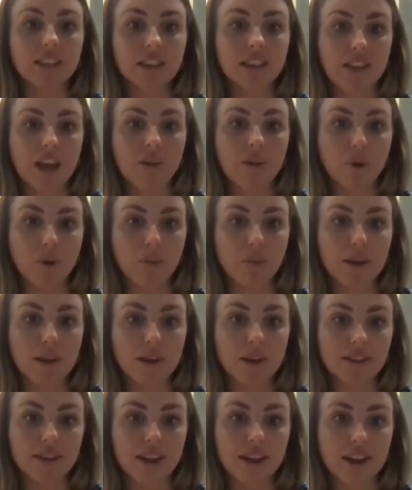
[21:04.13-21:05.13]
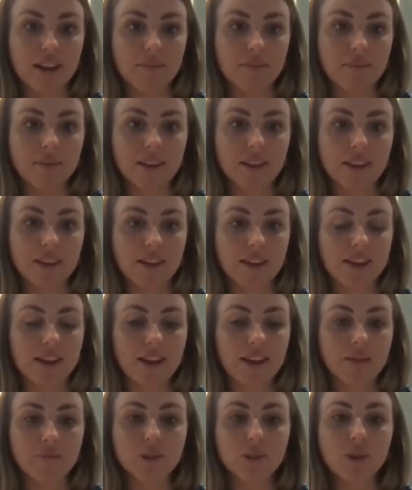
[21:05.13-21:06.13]
in that moment in time.
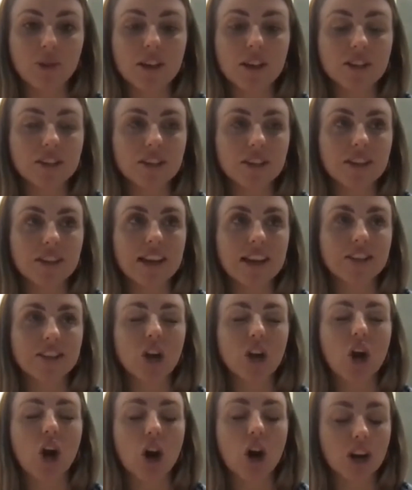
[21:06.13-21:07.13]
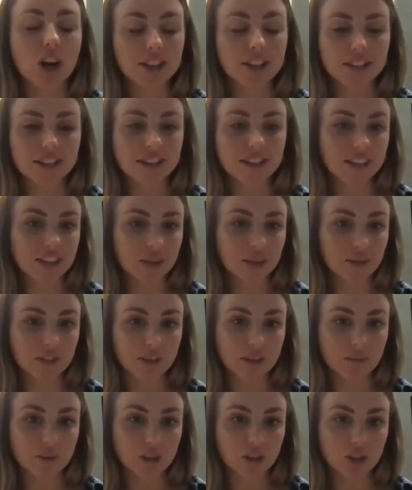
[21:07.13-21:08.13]
So as hard as it is when
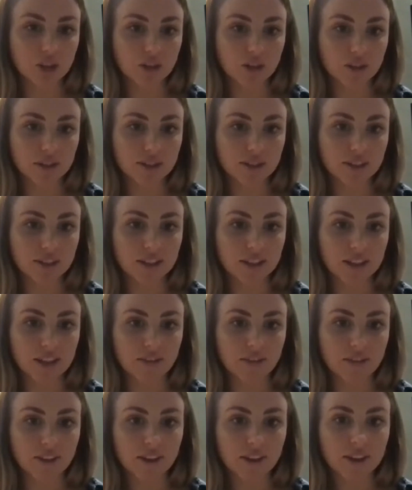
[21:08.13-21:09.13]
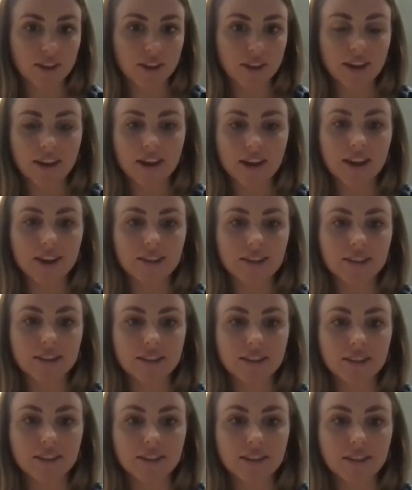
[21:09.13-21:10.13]
someone chooses to leave,
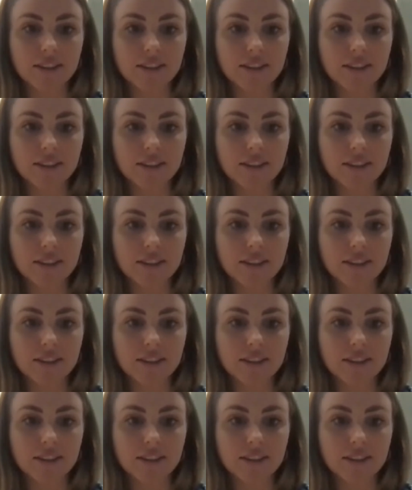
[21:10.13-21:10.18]
it's